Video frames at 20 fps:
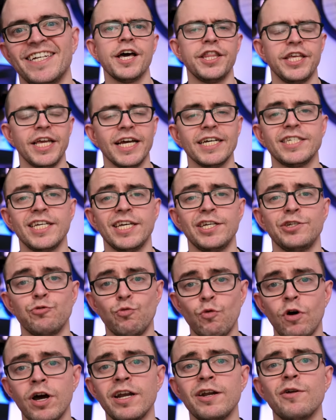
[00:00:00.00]
The
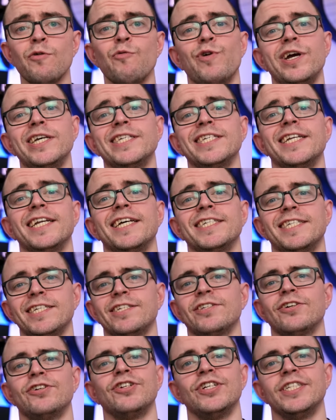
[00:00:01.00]
XH1 weighs in at
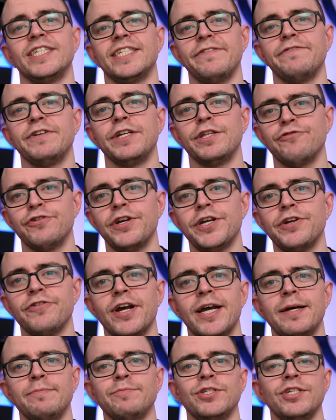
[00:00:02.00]
673
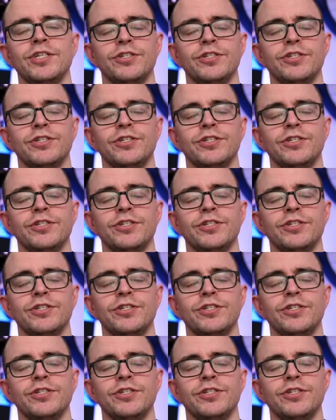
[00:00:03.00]
grams,